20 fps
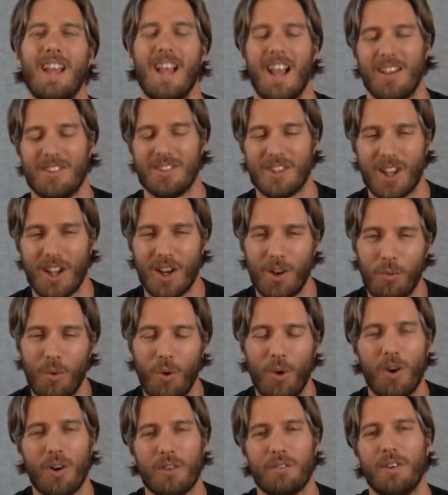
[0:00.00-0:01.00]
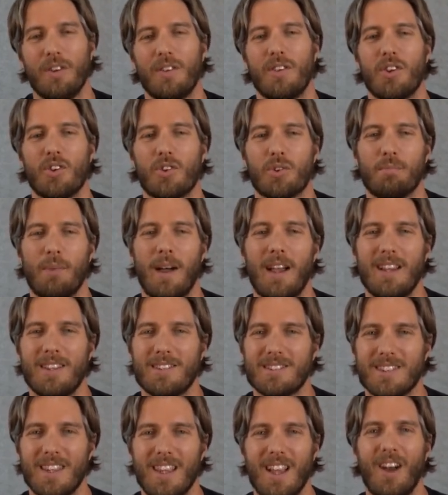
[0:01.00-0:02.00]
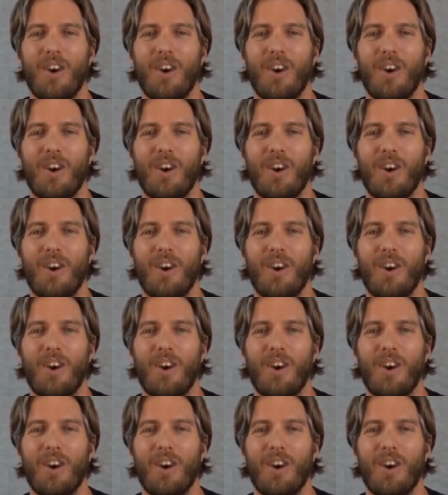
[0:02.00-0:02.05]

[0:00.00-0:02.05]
As you kind of walk through this space,